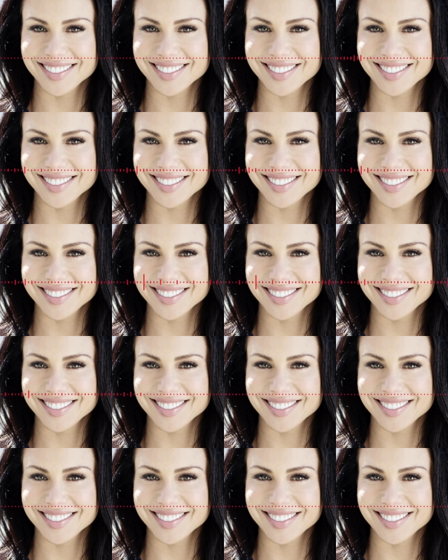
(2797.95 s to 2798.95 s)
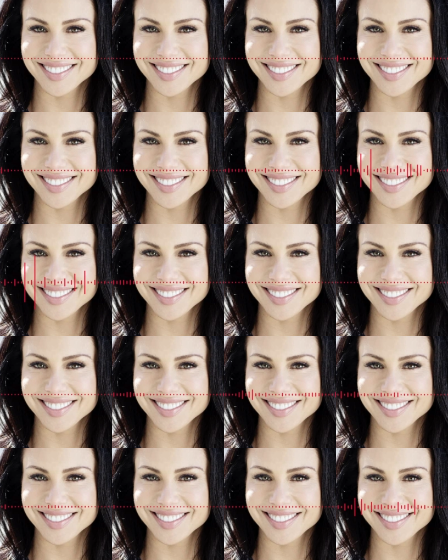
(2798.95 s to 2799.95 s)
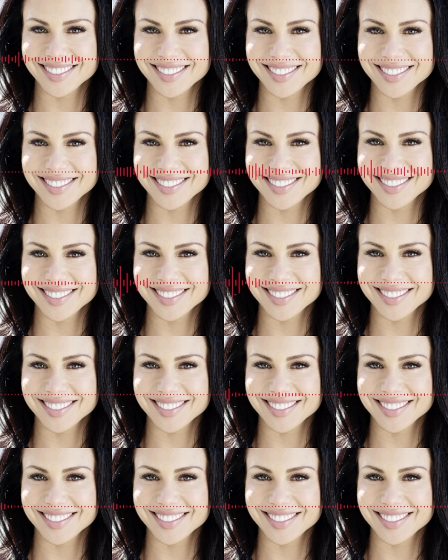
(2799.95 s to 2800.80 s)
and we love to travel.